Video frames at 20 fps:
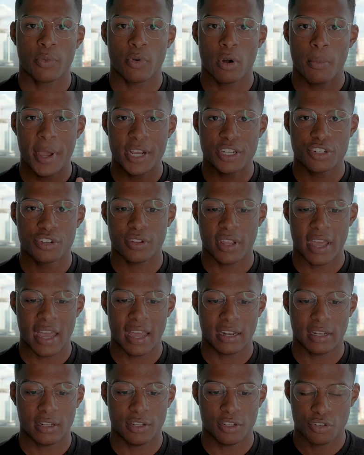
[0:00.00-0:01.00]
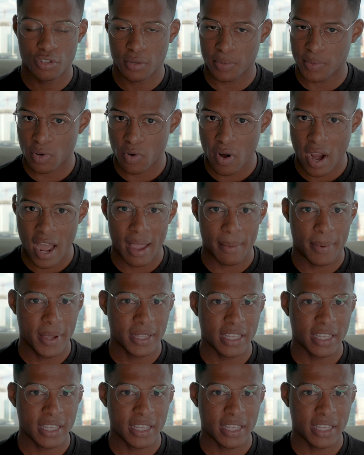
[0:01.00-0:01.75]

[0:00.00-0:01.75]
I wanna make sure that you subscribe,